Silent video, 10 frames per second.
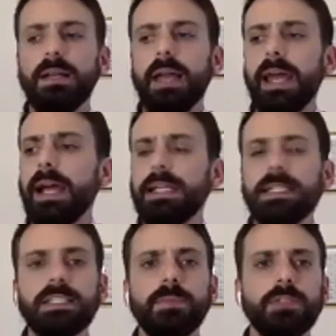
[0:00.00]
AI needs
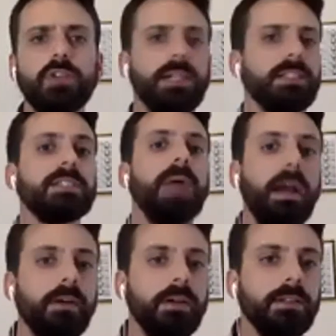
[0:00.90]
to be
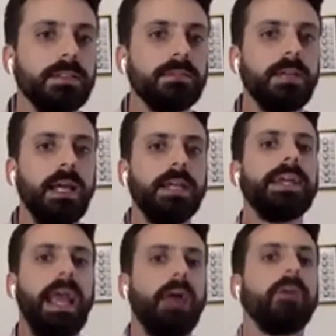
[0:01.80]
transparent and
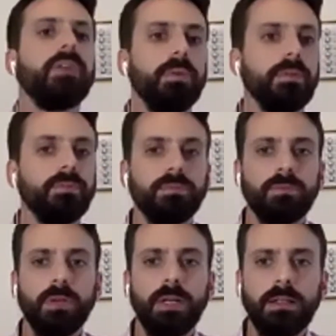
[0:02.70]
accountable,
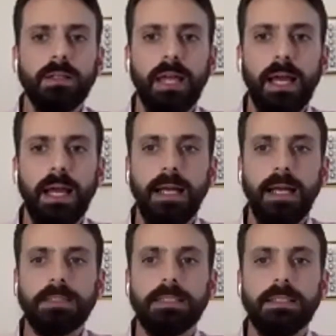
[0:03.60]
right?
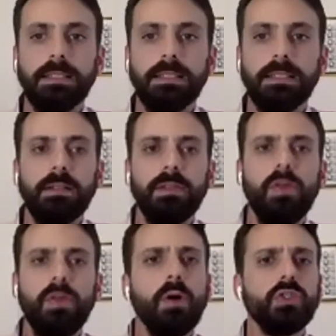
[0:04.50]
That
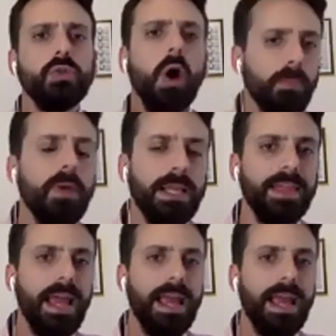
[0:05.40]
those who operate
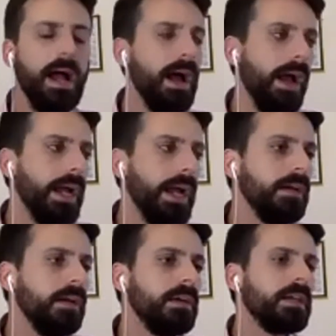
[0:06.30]
the AI
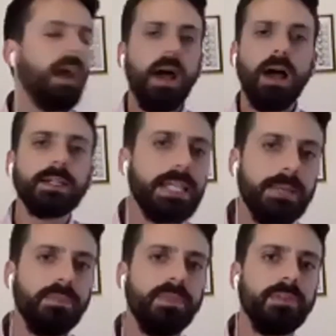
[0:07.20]
can't
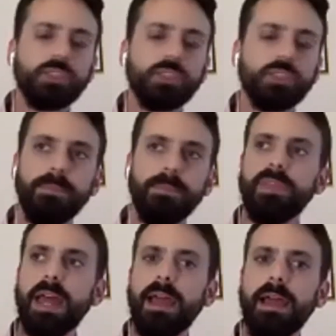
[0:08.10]
keep, shouldn't
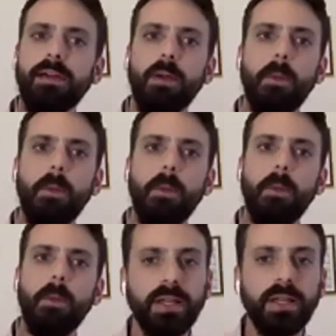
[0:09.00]
keep their
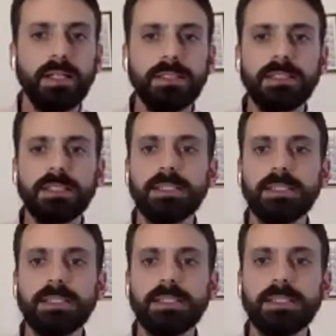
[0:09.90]

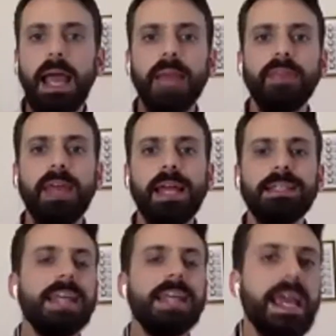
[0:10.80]
methods and
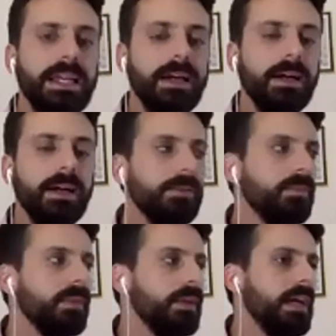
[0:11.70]
their
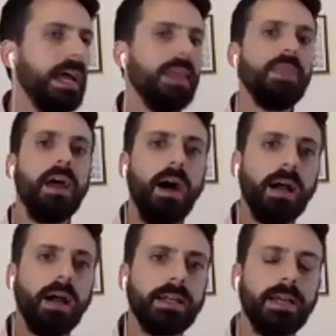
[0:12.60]
data and their
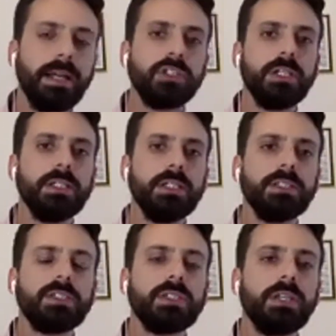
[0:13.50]

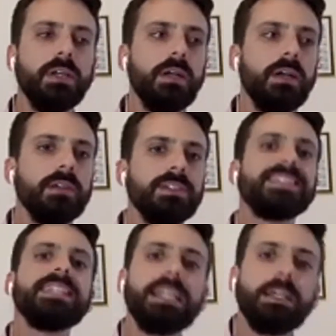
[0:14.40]
architectures
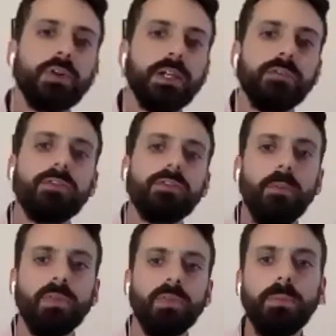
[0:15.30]
secret
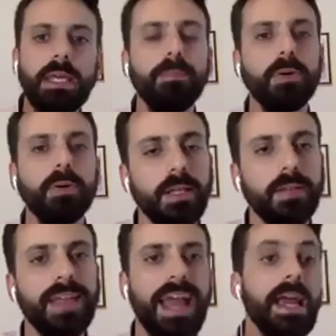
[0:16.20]
from the people
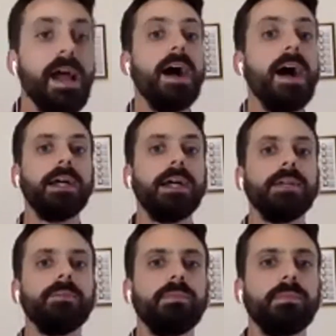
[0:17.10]
that the AI
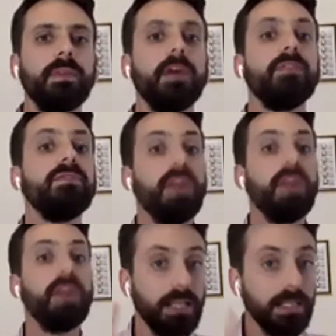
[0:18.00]
affects.
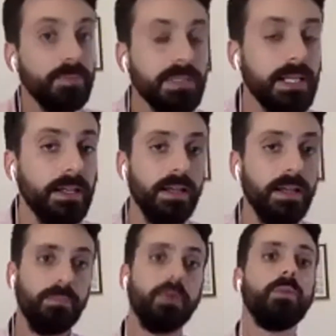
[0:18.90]
And that's a particularly
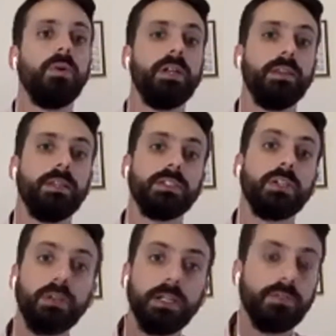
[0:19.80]
important one in the
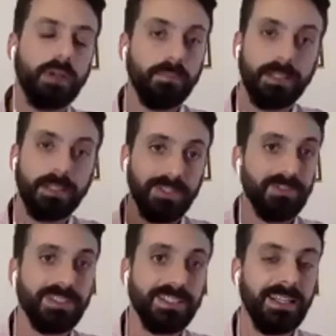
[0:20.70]
security realm because
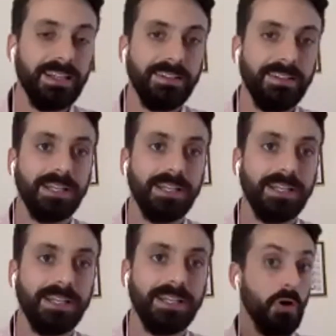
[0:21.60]
obviously there is a
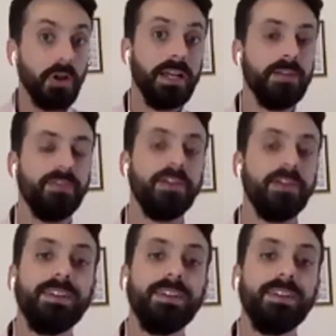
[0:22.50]
prerogative